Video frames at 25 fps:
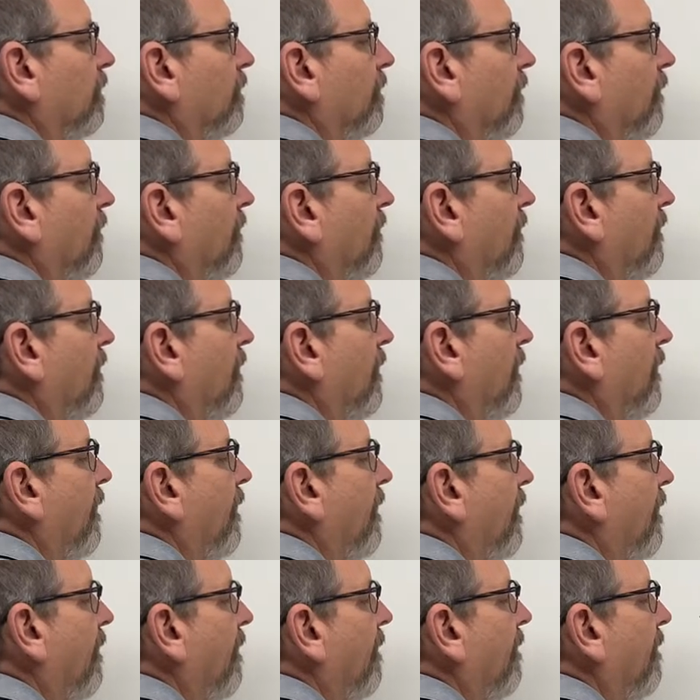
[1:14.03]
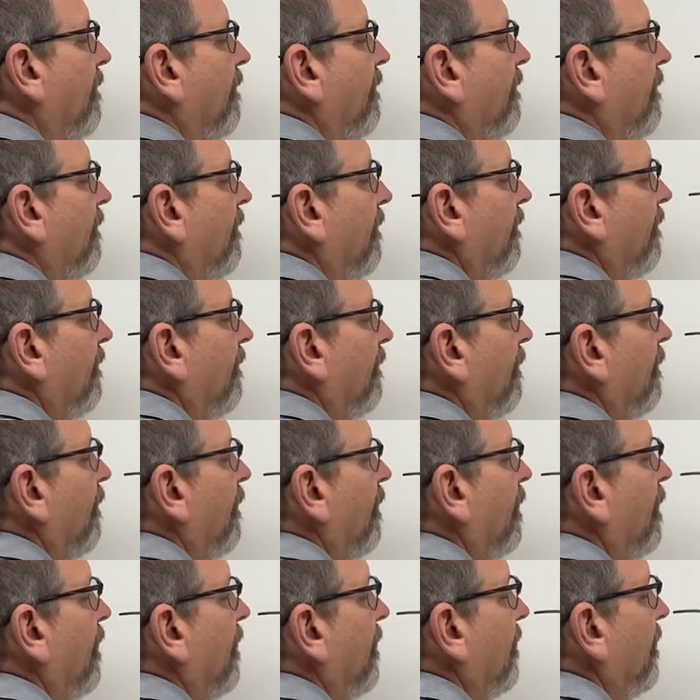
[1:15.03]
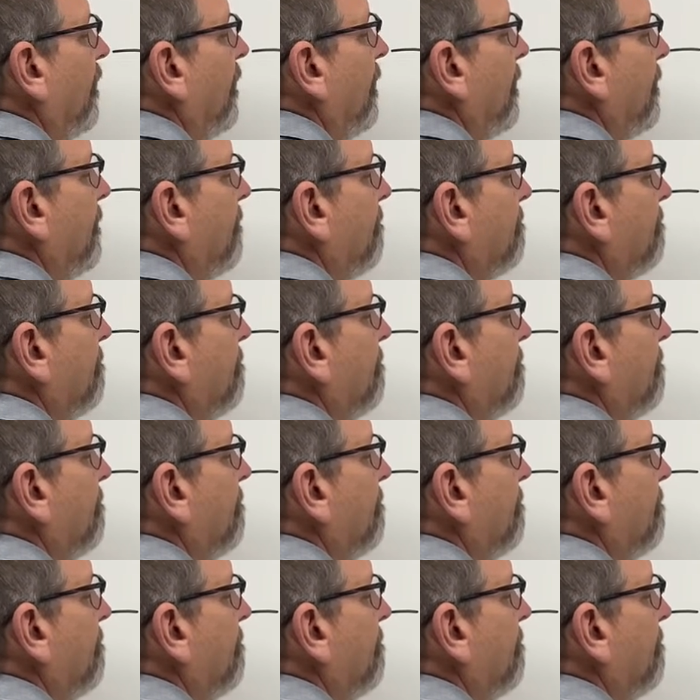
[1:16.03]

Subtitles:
[no speech]